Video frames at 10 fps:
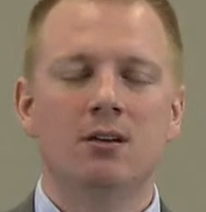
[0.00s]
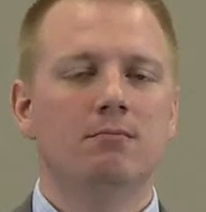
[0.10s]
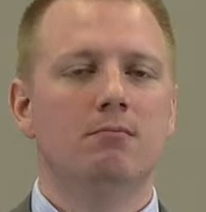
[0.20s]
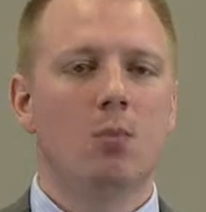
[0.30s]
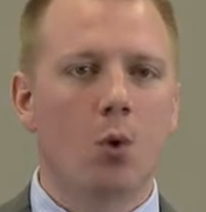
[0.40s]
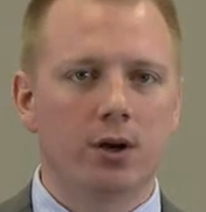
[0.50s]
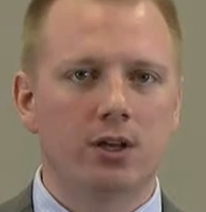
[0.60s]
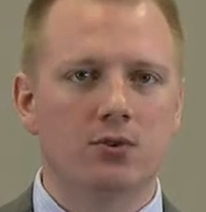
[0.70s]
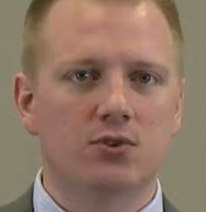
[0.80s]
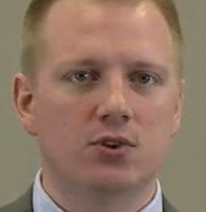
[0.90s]
more
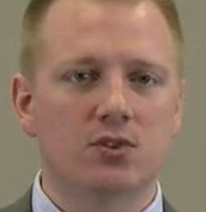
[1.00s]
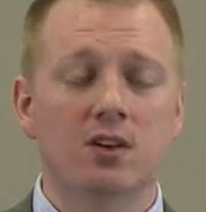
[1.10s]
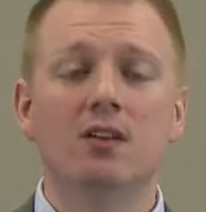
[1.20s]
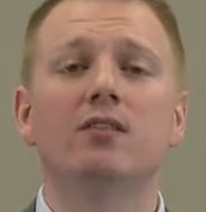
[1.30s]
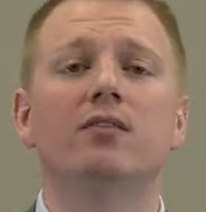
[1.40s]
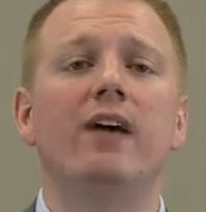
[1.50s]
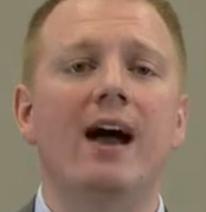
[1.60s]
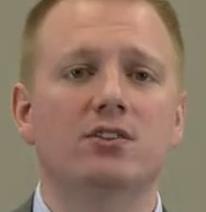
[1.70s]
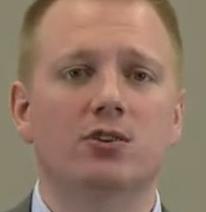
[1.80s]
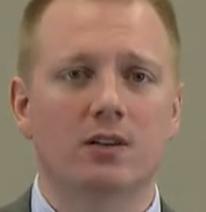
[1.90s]
users,
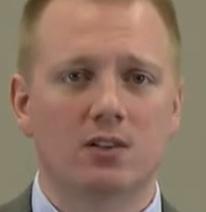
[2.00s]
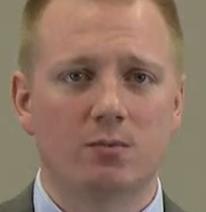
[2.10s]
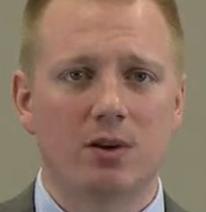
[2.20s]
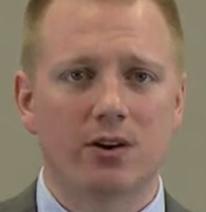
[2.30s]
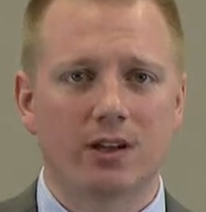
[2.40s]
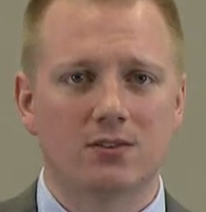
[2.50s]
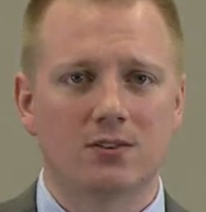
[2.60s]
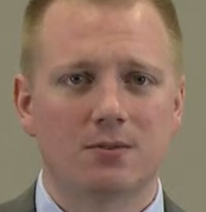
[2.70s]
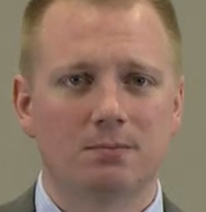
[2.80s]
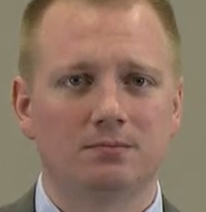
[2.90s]
faster
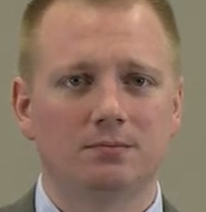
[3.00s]
experience.